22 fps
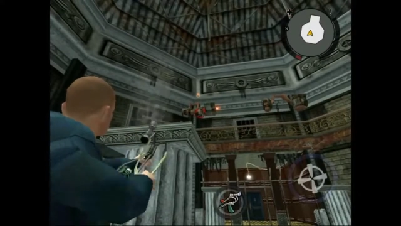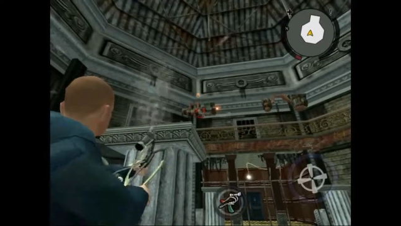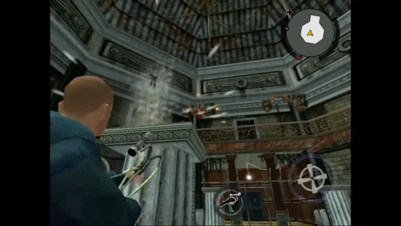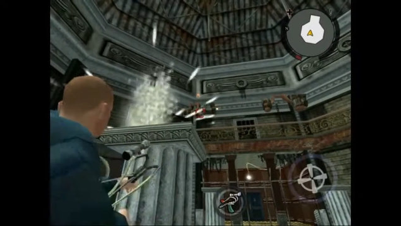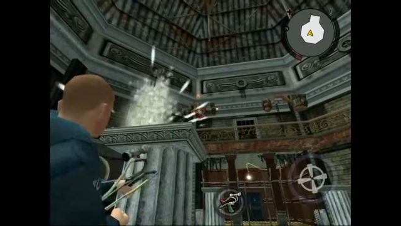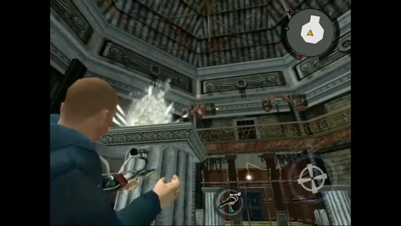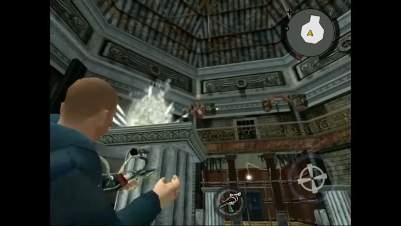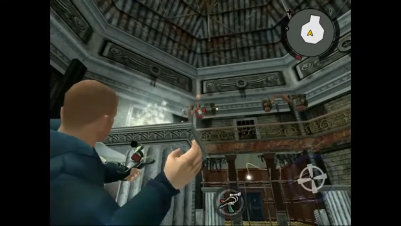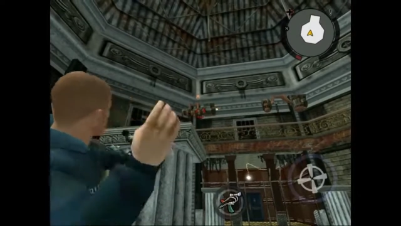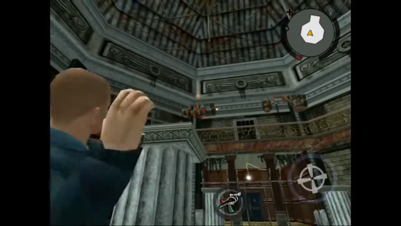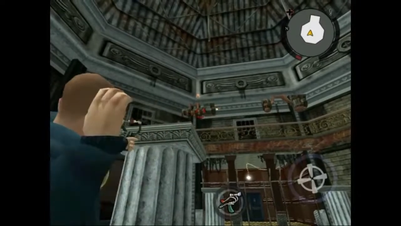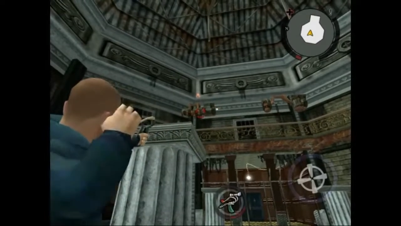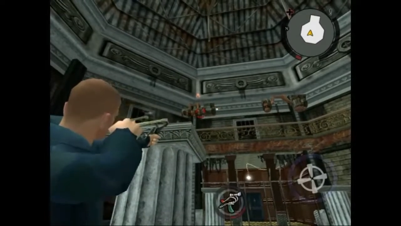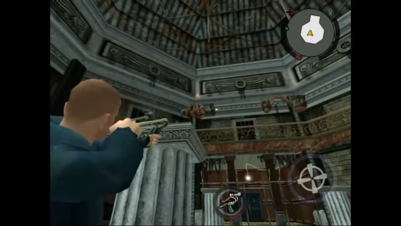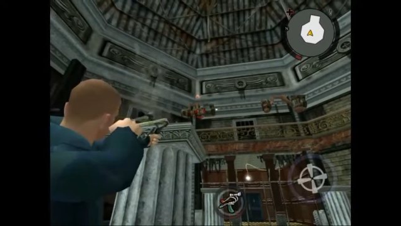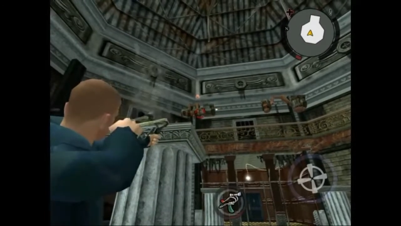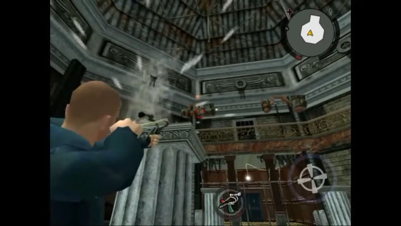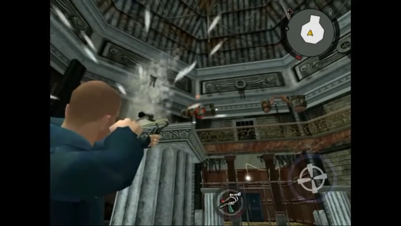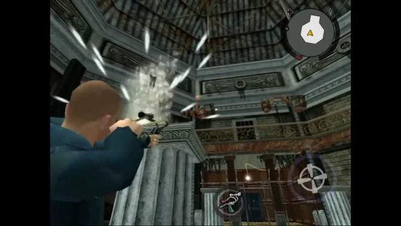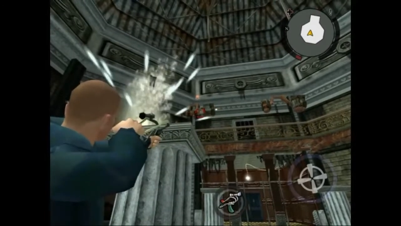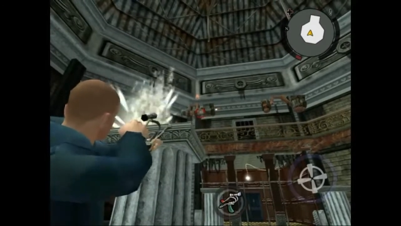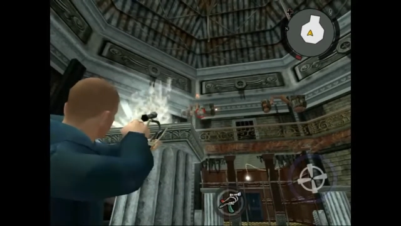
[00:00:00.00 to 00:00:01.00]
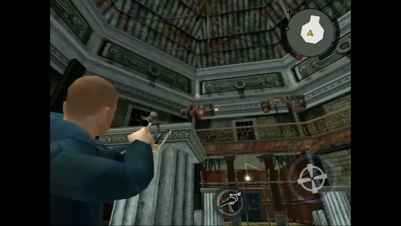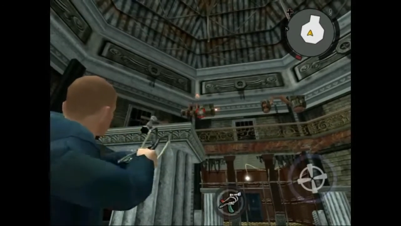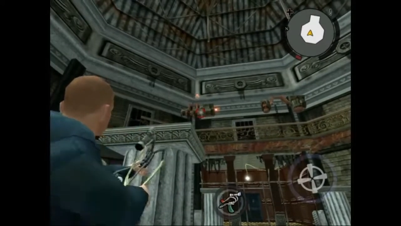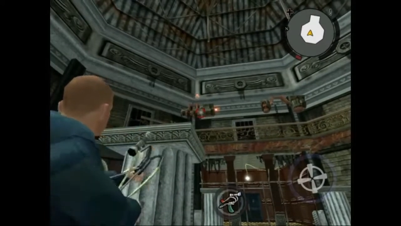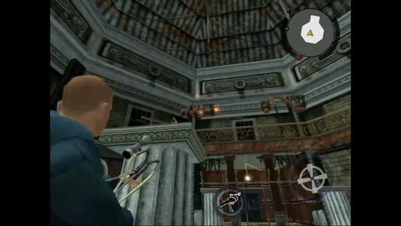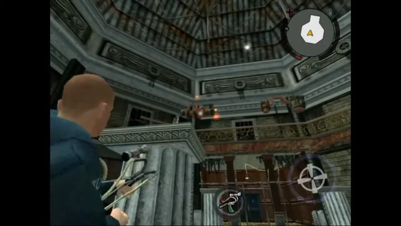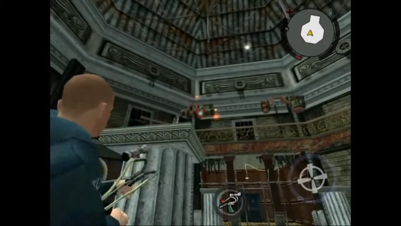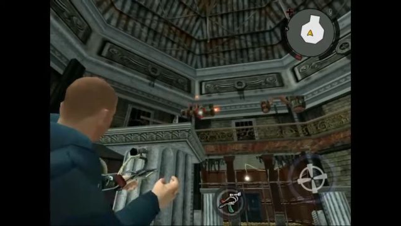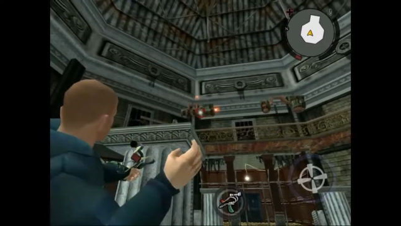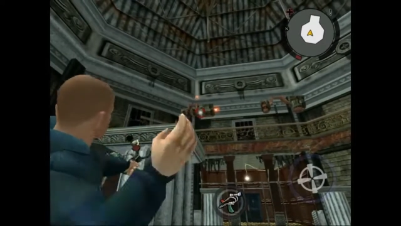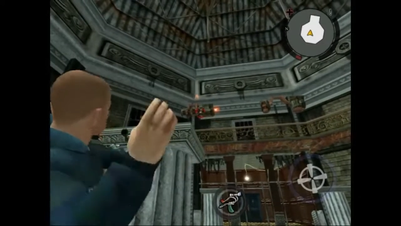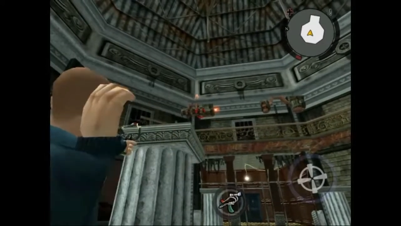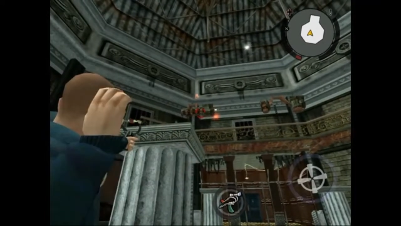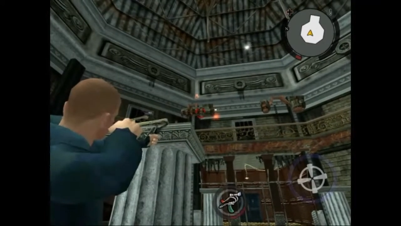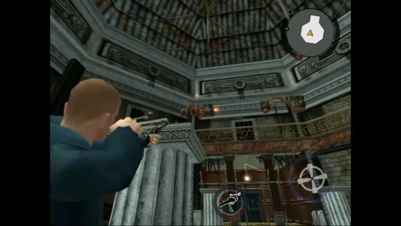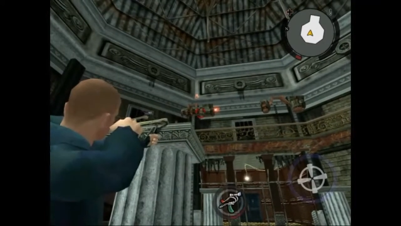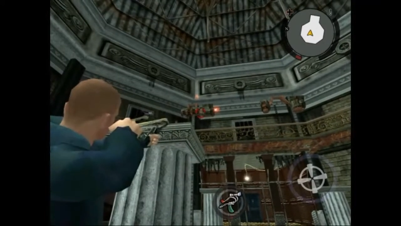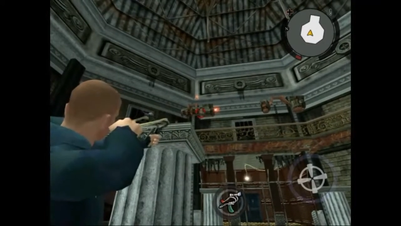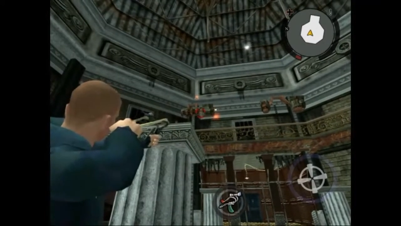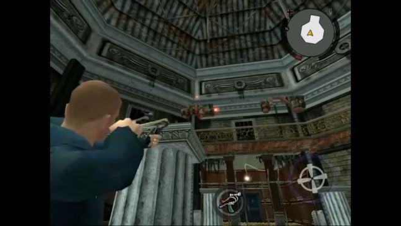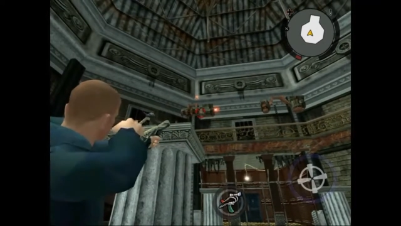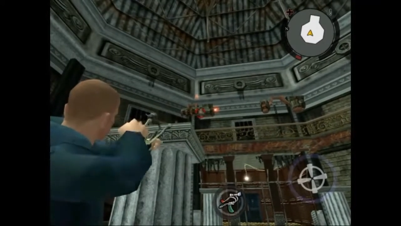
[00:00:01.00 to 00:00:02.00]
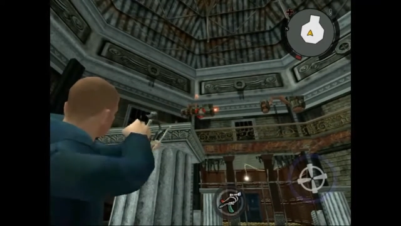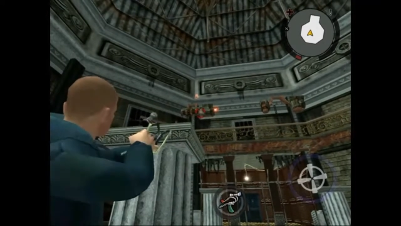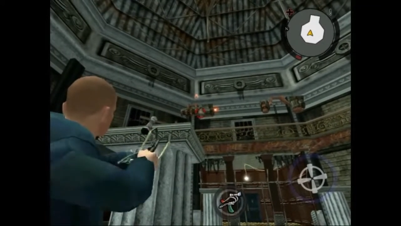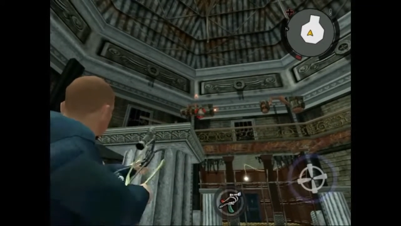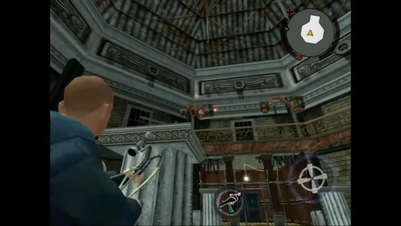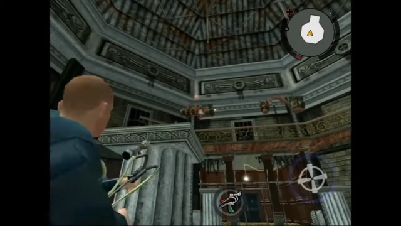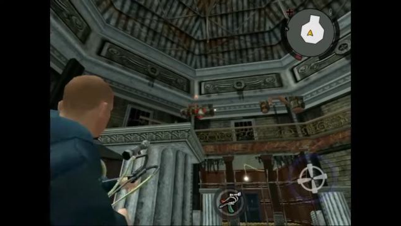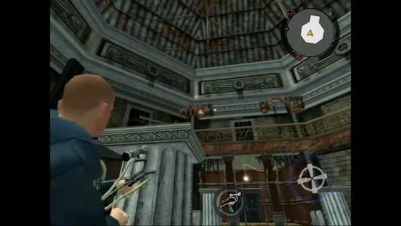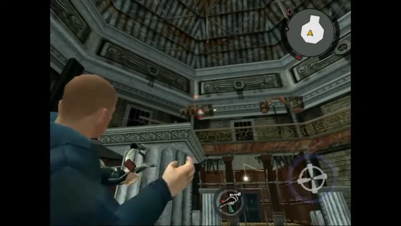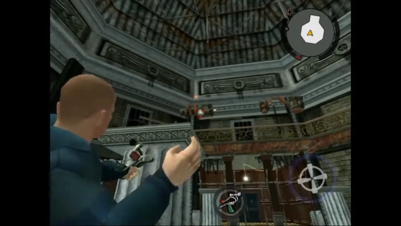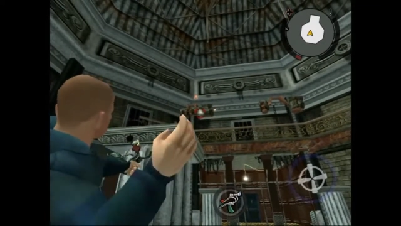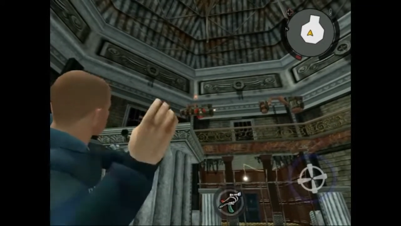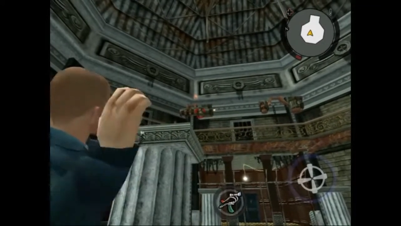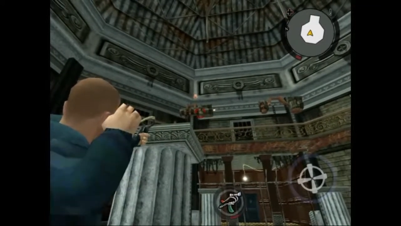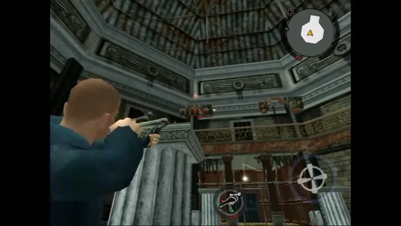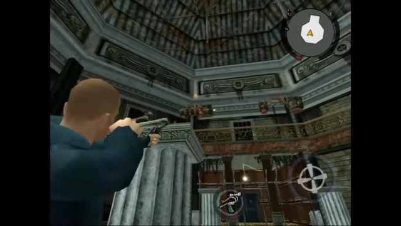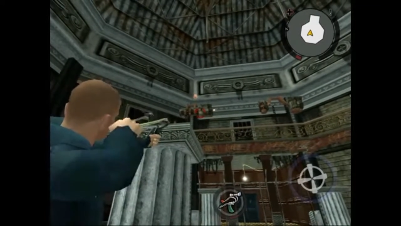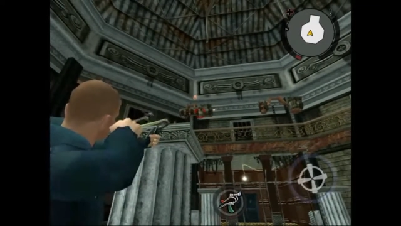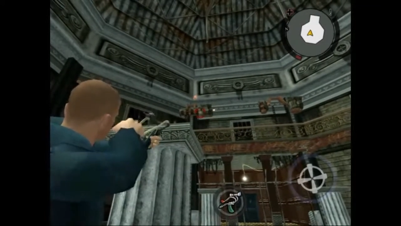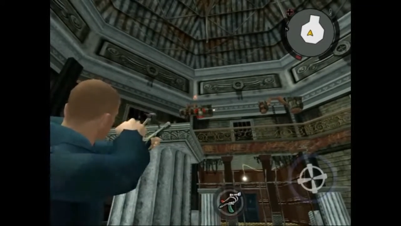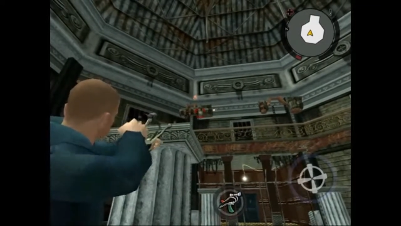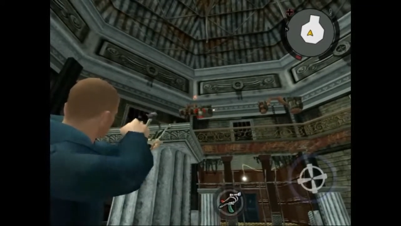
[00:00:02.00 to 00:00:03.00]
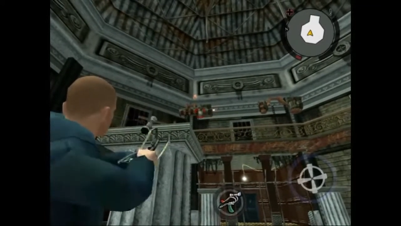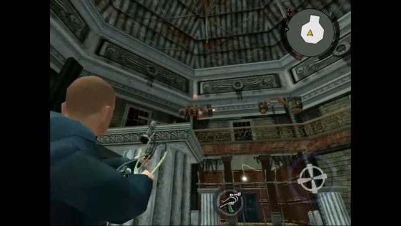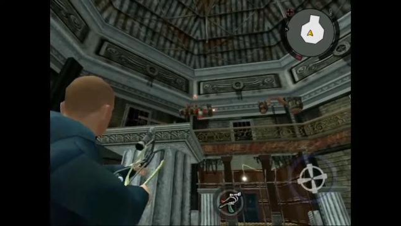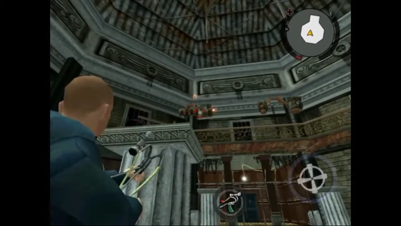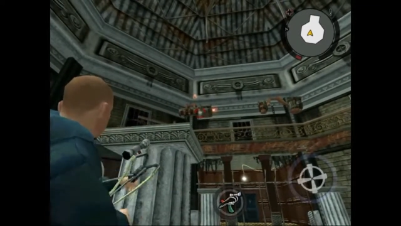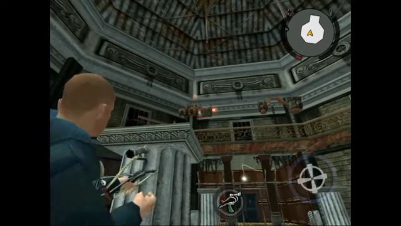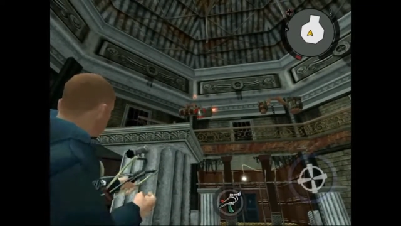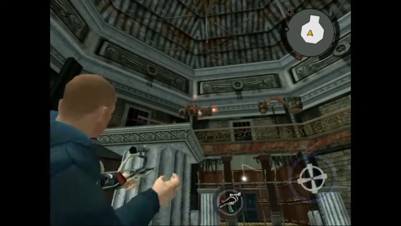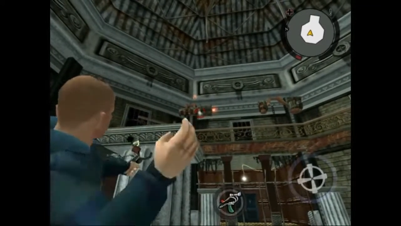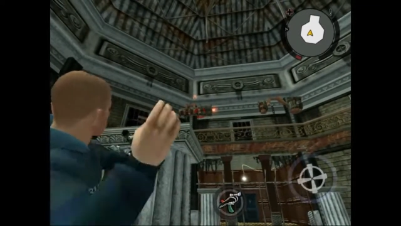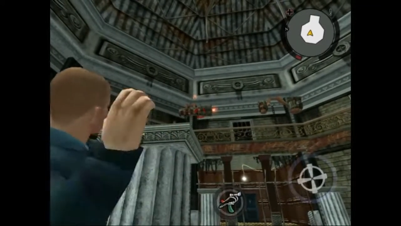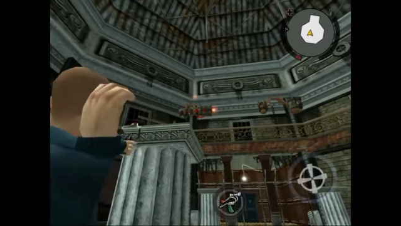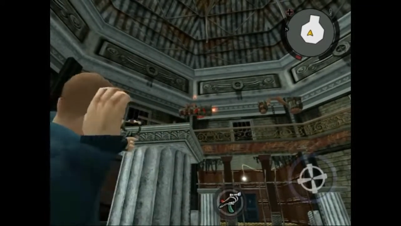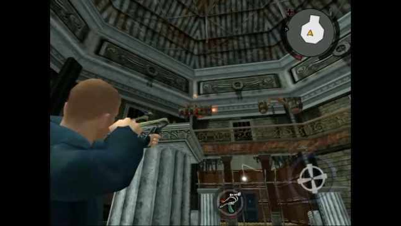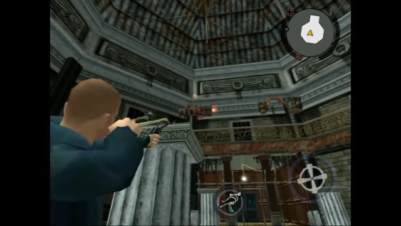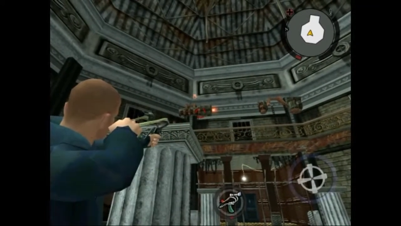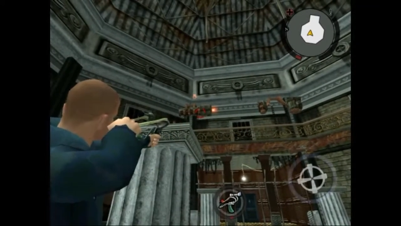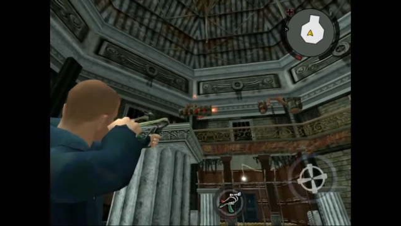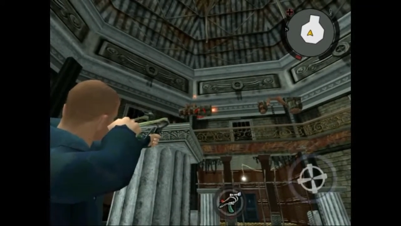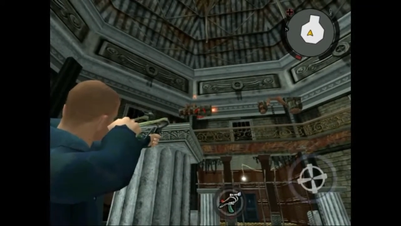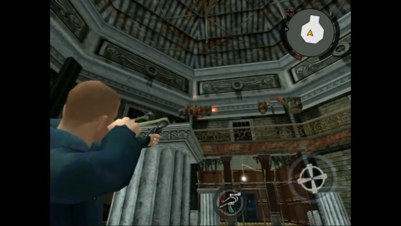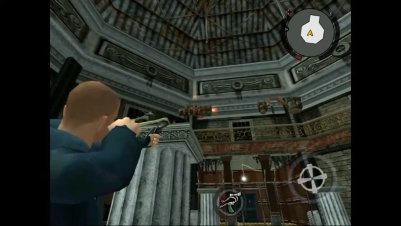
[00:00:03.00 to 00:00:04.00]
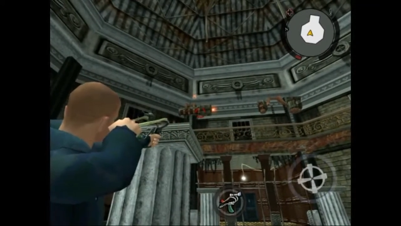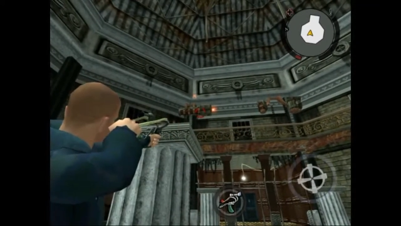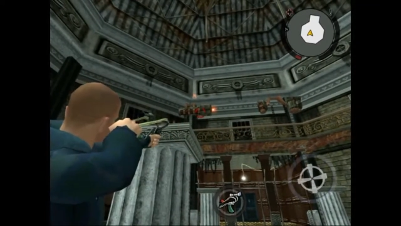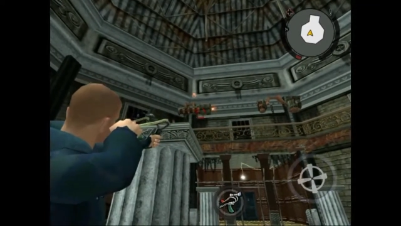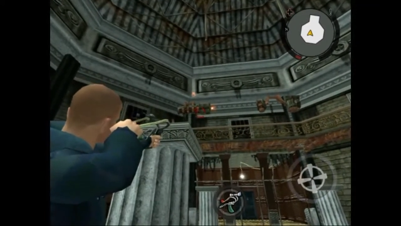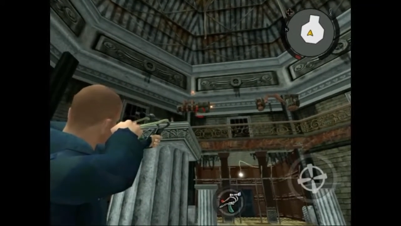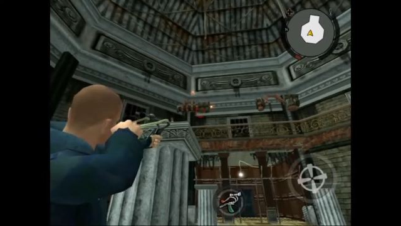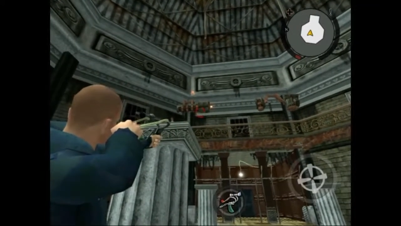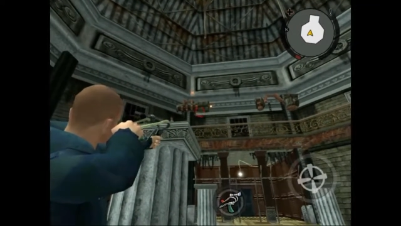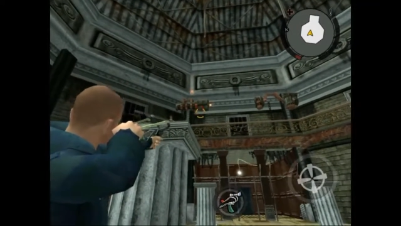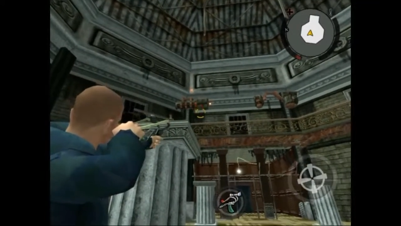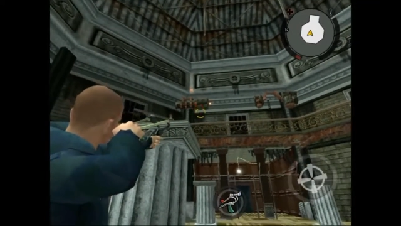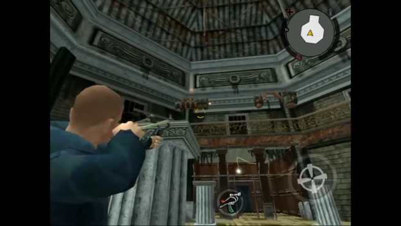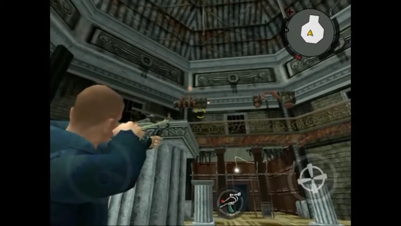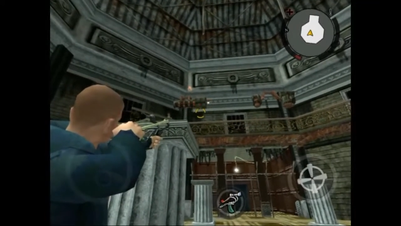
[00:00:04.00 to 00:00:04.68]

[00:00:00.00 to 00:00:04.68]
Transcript: [unreadable: no face in view]